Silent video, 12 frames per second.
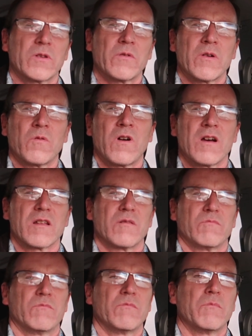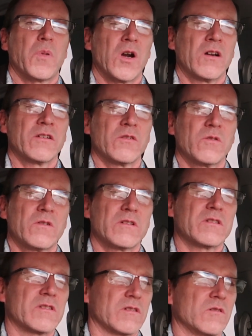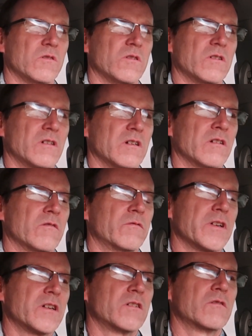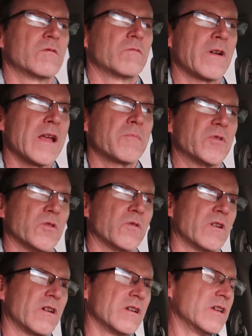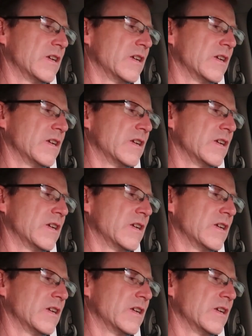what do I want, barn doors or rear ramp door?